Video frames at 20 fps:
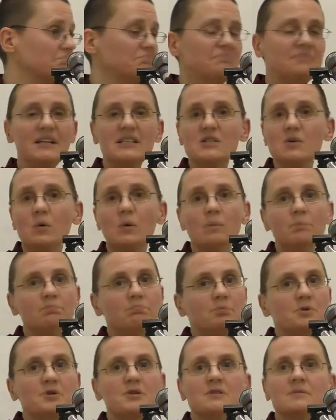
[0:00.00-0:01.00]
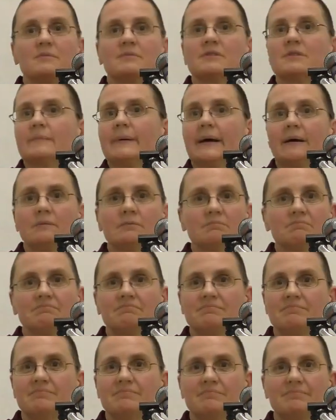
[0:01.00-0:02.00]
That's all Buddhism is about,
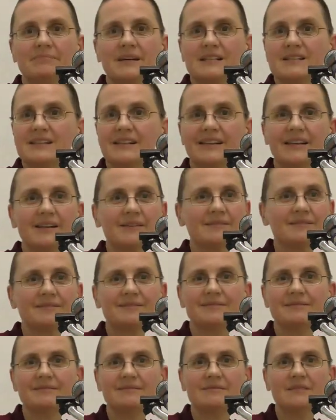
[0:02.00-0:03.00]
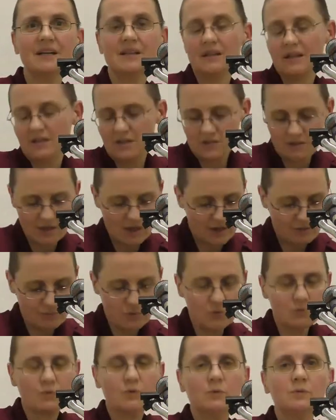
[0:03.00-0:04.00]
basically. And then there's a lot of
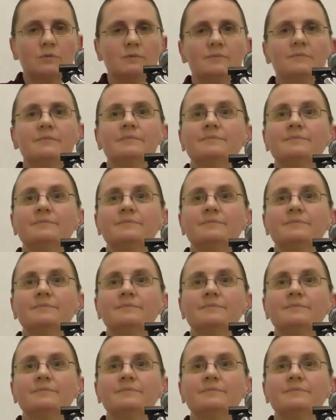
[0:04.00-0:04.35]
more room.